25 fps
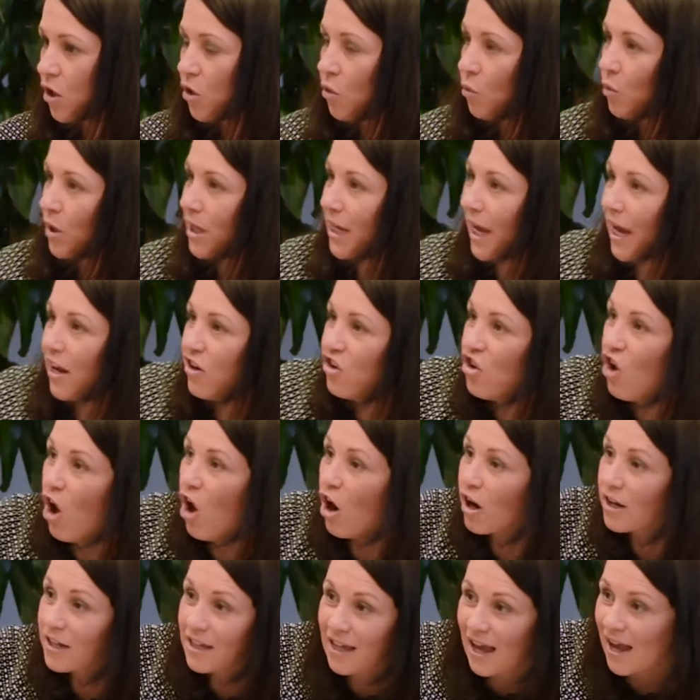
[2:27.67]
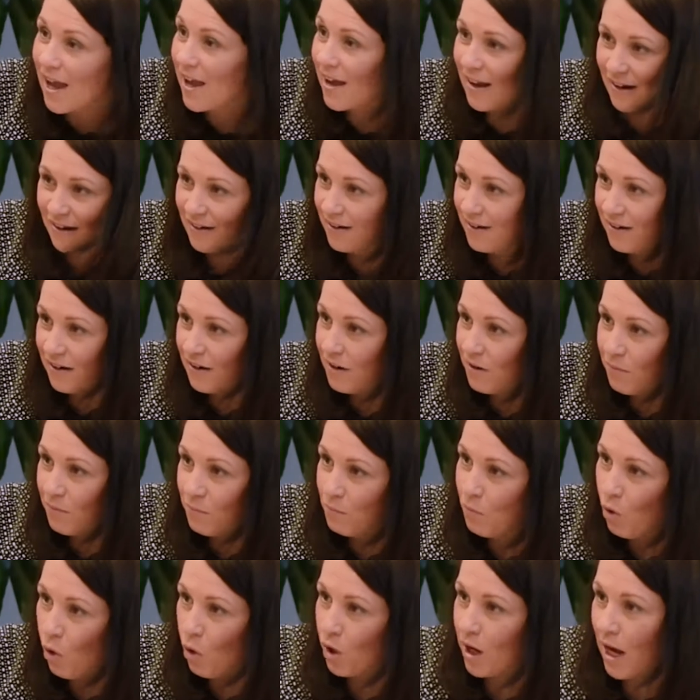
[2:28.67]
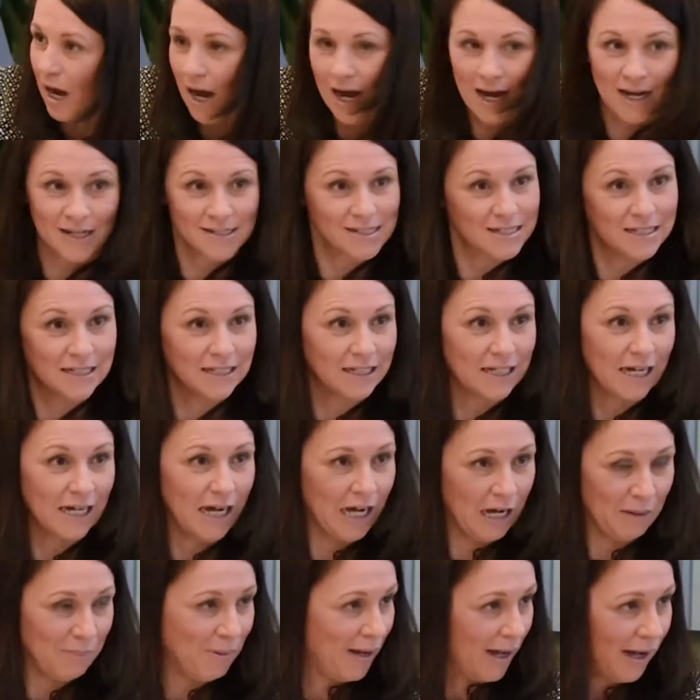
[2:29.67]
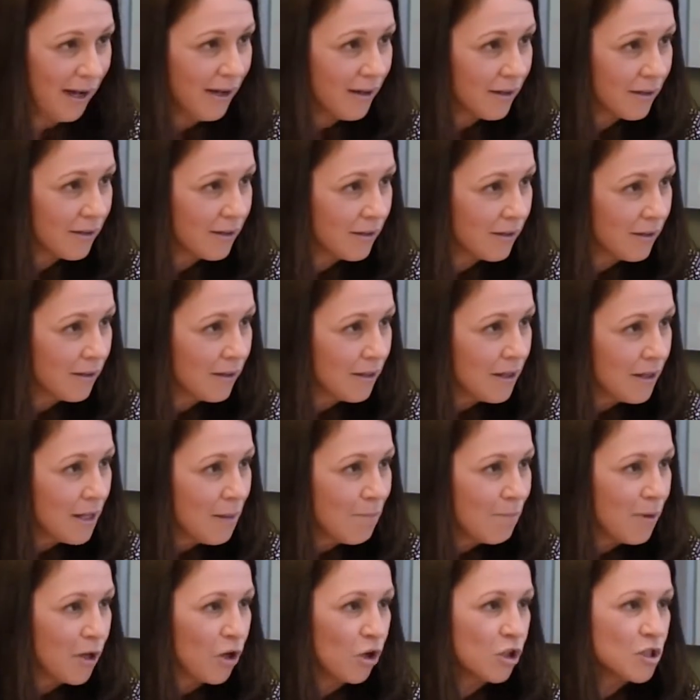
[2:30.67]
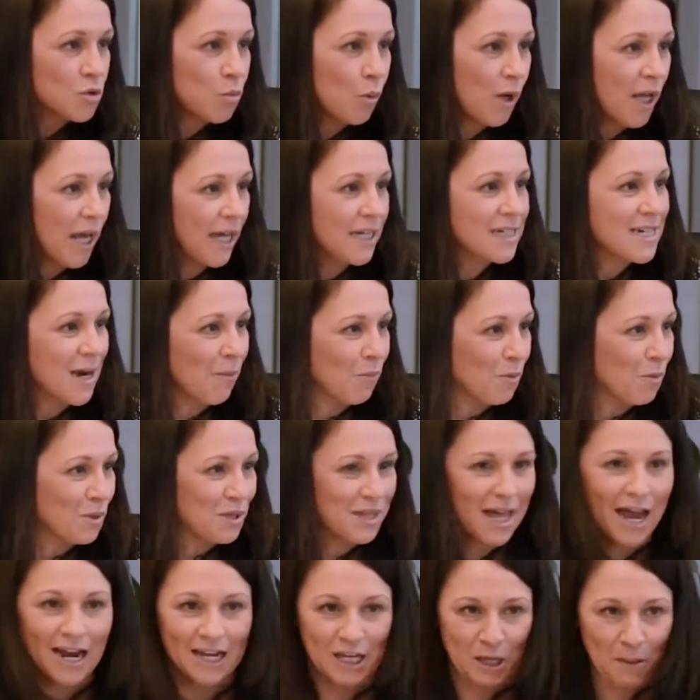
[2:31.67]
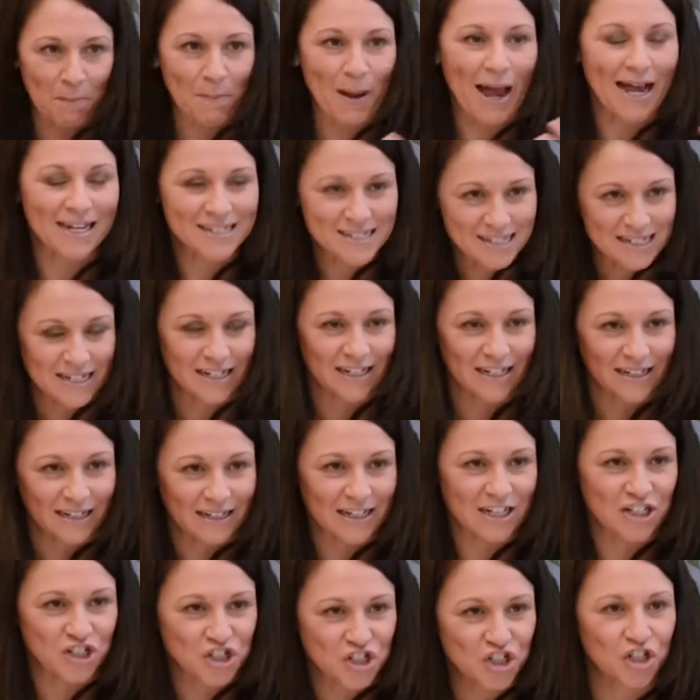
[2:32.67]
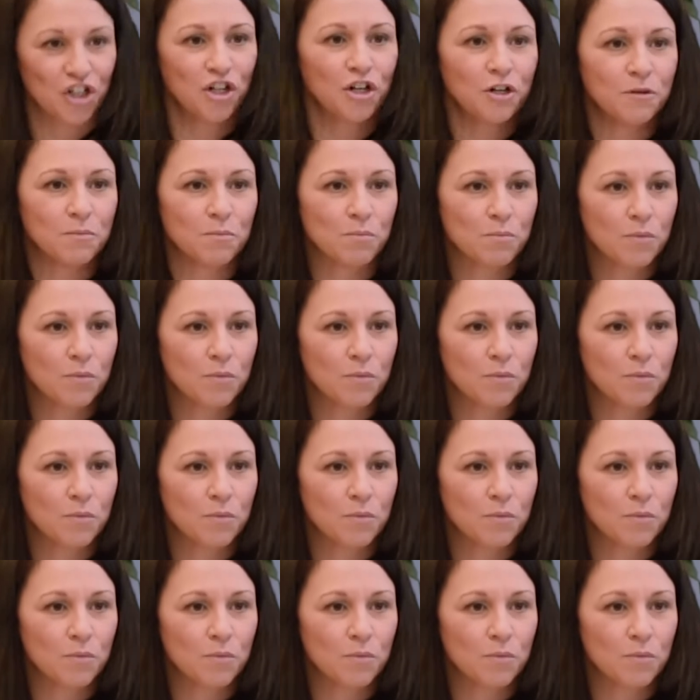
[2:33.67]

We cannot get more cars in the car park because we end up with that capacity issue.